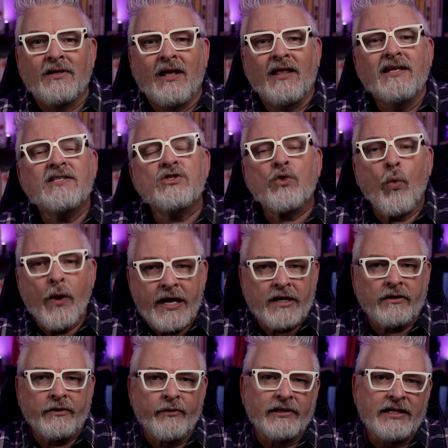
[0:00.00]
Now, this is a
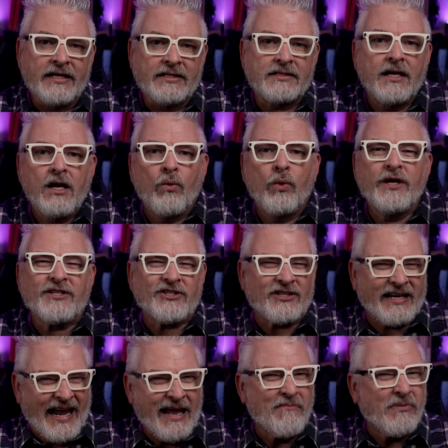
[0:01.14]
weekly release, which
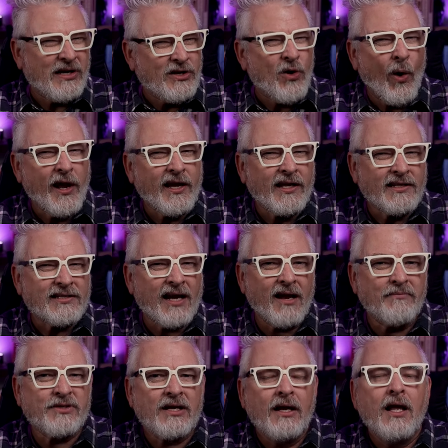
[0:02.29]
can be annoying at
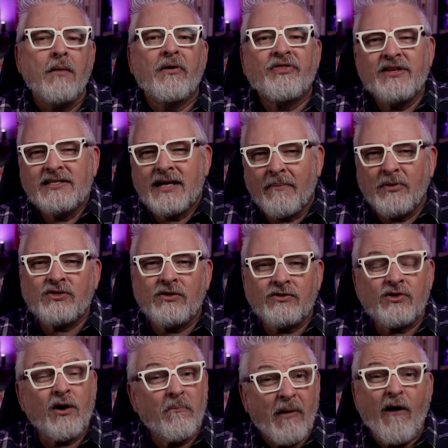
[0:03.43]
times, but these
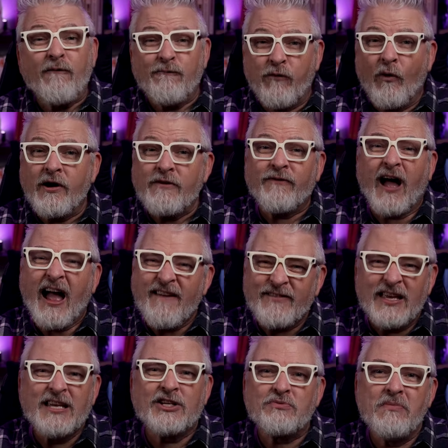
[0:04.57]
episodes are about
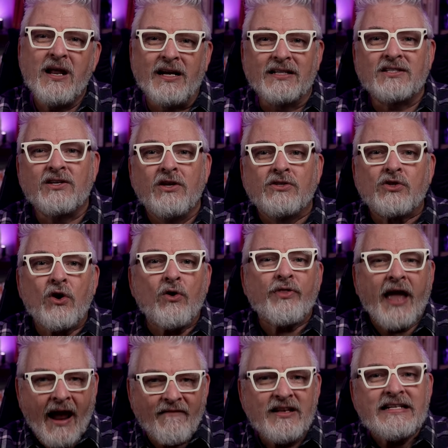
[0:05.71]
45-ish minutes, so
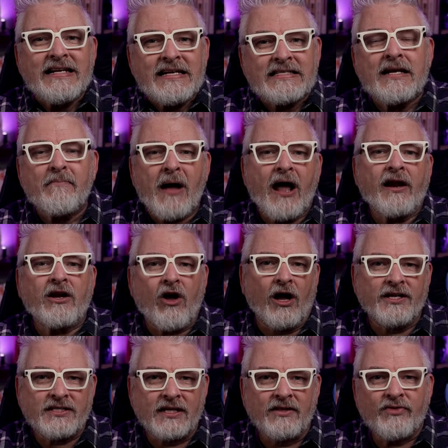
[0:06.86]
they have a decent amount of
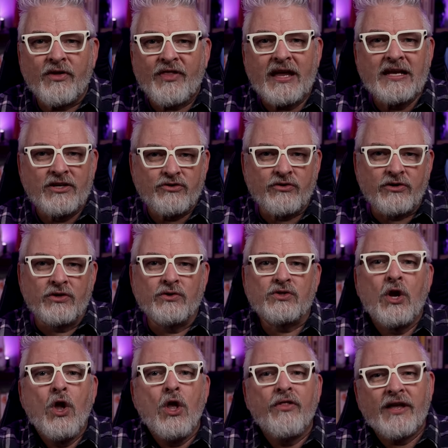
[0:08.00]
content that they
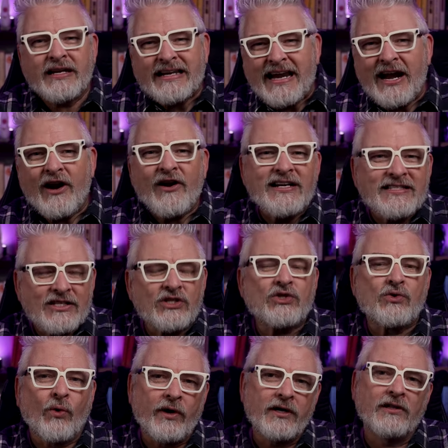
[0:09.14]
introduce that carries the
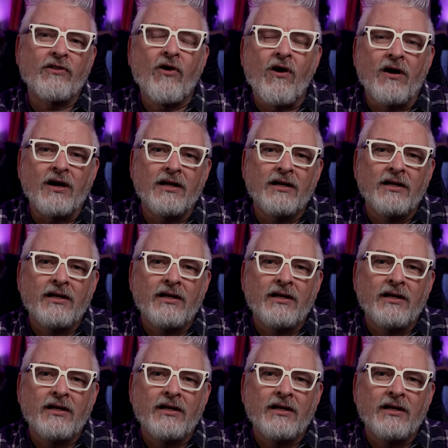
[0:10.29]
story along.